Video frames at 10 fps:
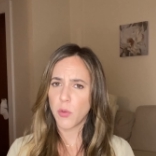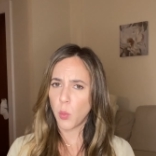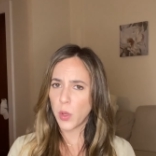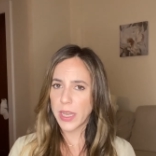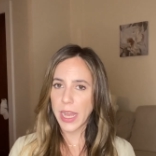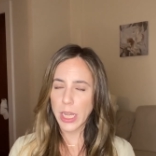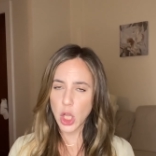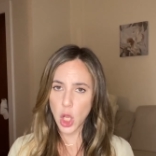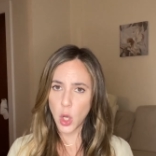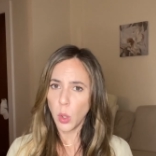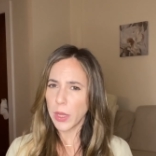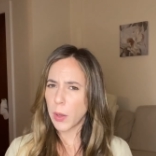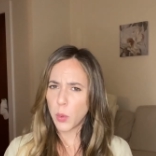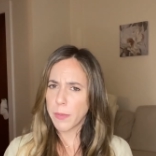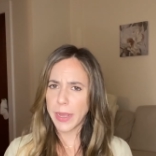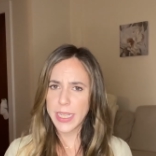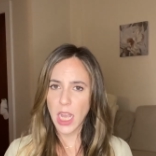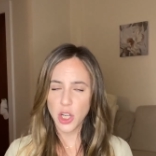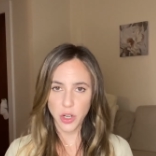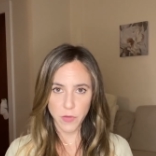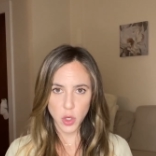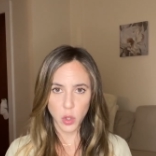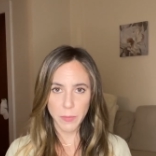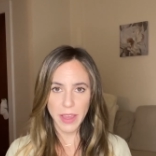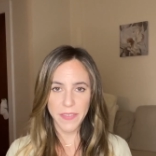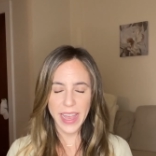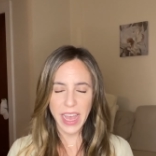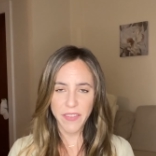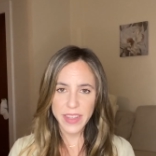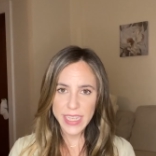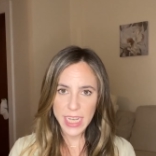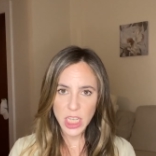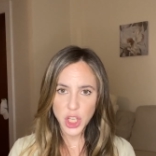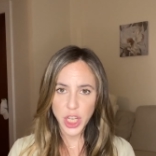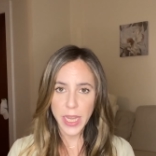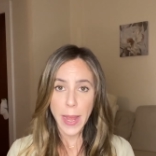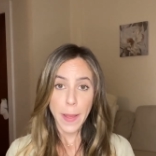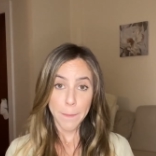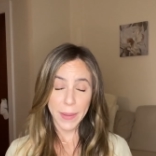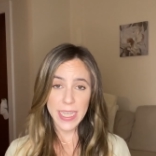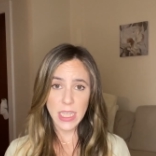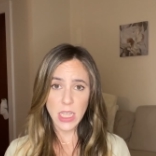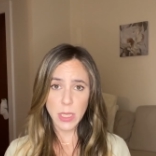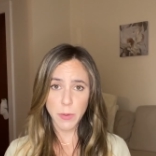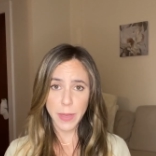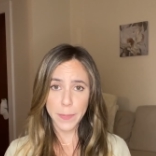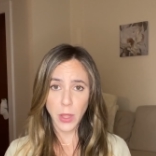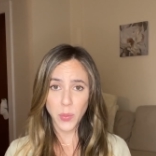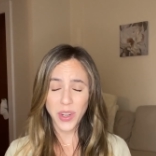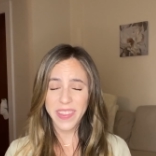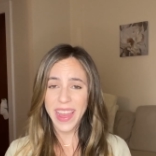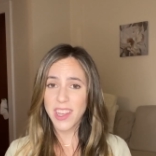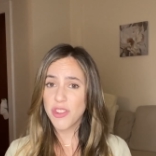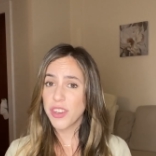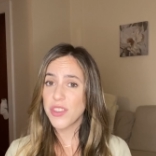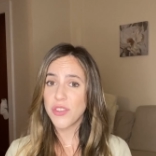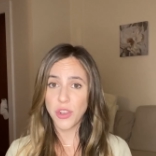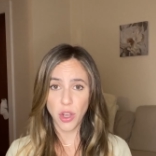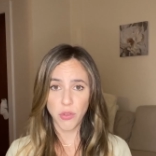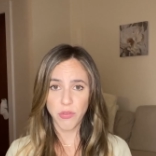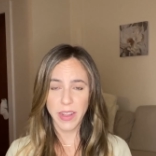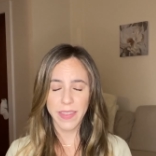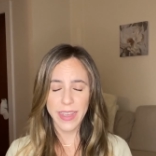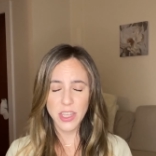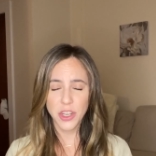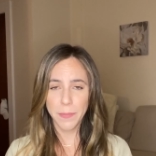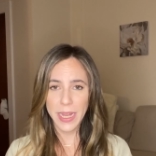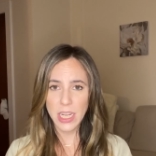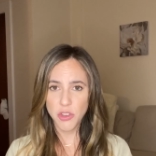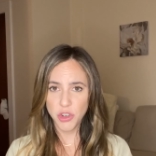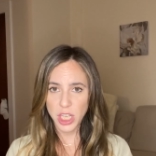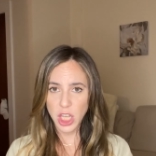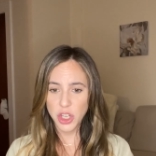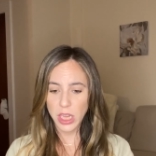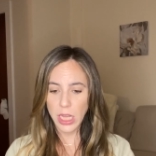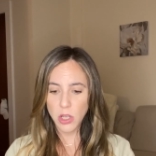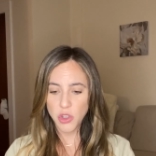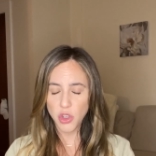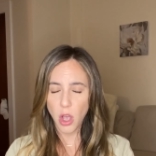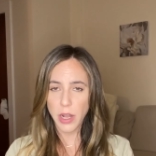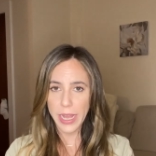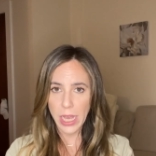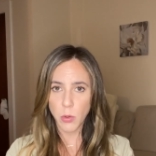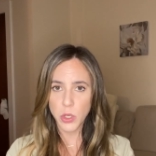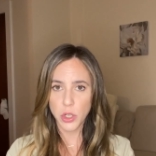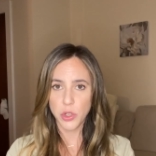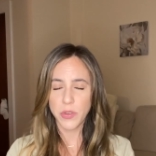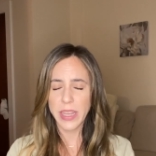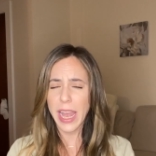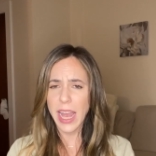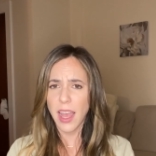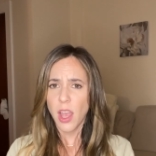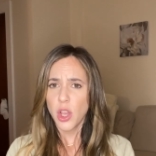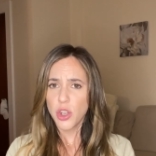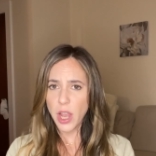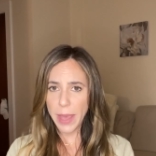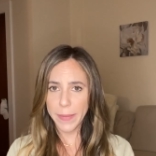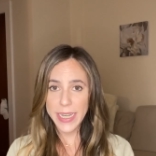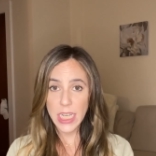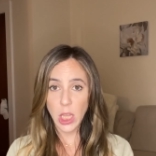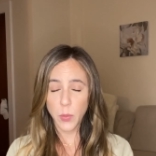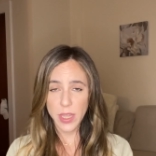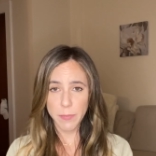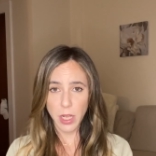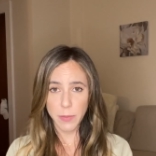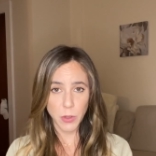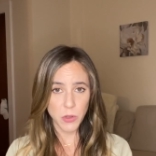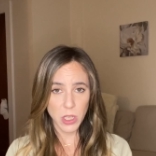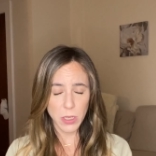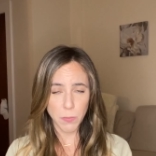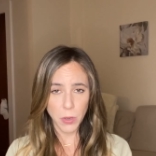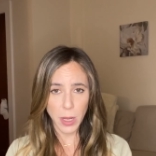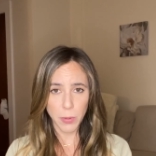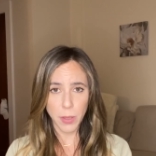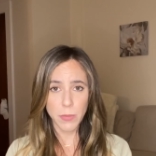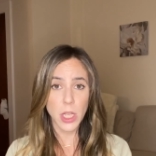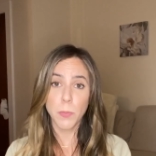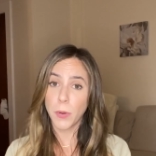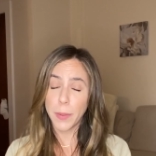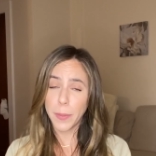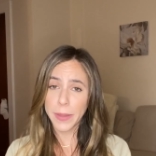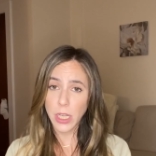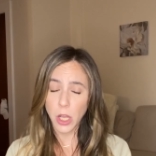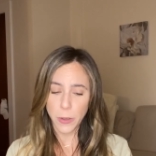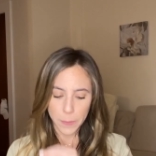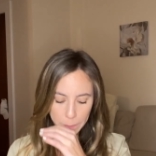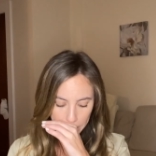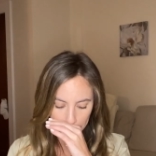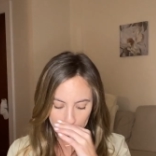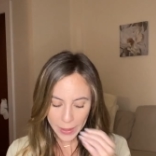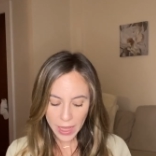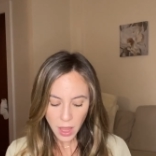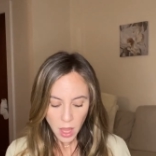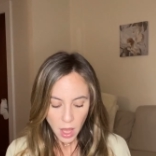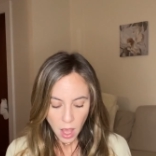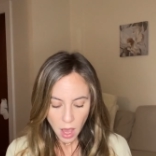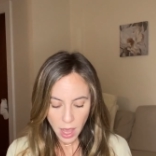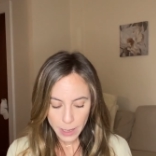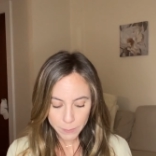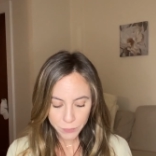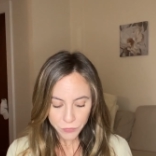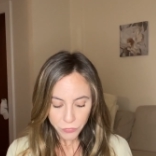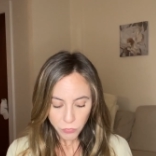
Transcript: wouldn't I know, like would my doctor have told me if I have this condition based on some of my blood work? The answer is no, unless you're being strategically sought out to say, am I dealing with an immune system problem? Then probably no, okay? Um,